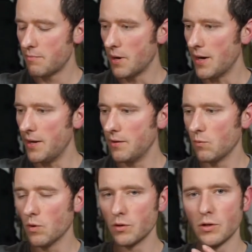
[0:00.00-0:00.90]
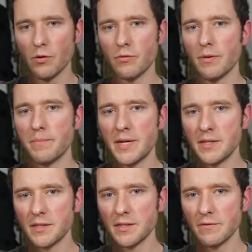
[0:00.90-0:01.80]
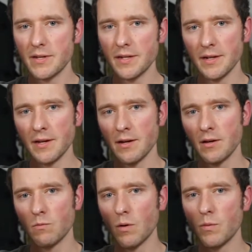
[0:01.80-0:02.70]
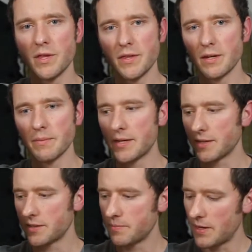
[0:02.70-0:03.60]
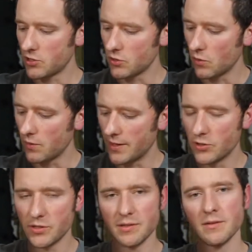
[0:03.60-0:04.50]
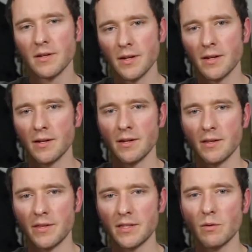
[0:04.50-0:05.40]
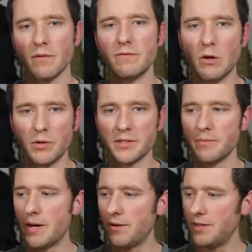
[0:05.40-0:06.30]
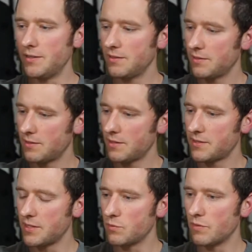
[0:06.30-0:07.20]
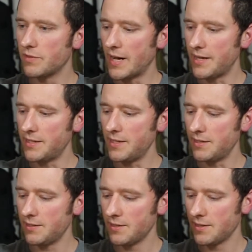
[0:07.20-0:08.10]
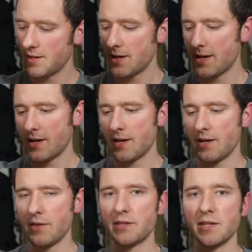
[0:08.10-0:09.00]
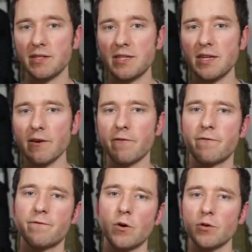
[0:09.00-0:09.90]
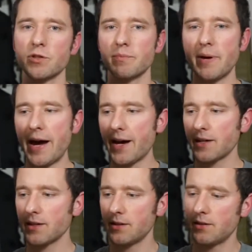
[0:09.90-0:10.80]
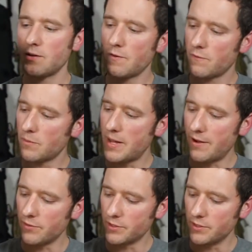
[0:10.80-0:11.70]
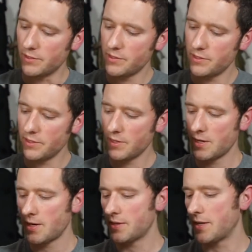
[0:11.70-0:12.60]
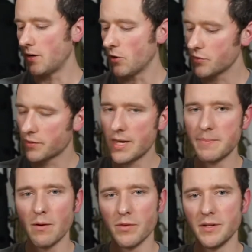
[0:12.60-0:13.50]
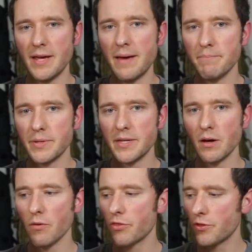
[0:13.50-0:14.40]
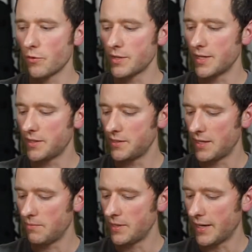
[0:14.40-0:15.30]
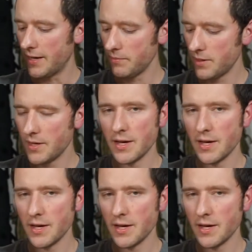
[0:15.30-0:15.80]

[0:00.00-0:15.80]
but we'll go through the pieces of it, what we think make it special, and just things that we've noticed about it since we've gotten it. This is the first pack from EVERGOODS. They also came out with an MPL 30 at the same time.